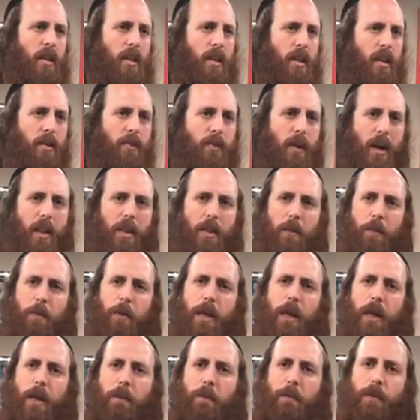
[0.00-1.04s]
Give other
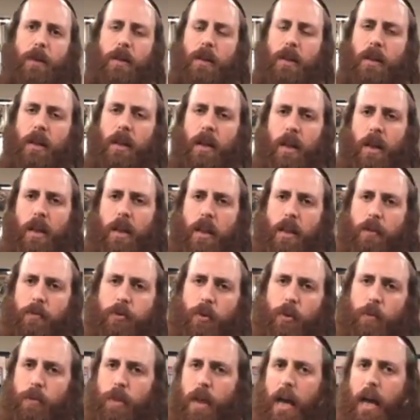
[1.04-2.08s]
people
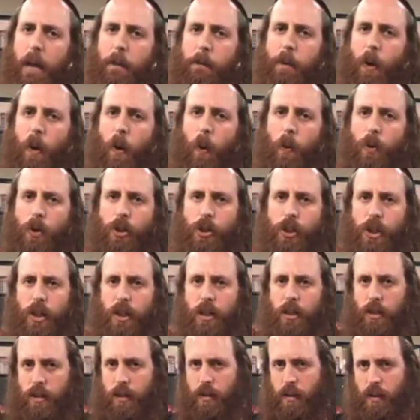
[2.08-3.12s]
from that
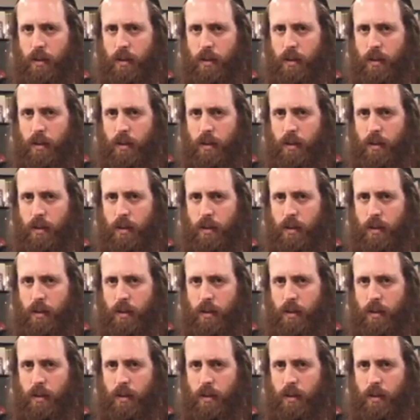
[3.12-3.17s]
potion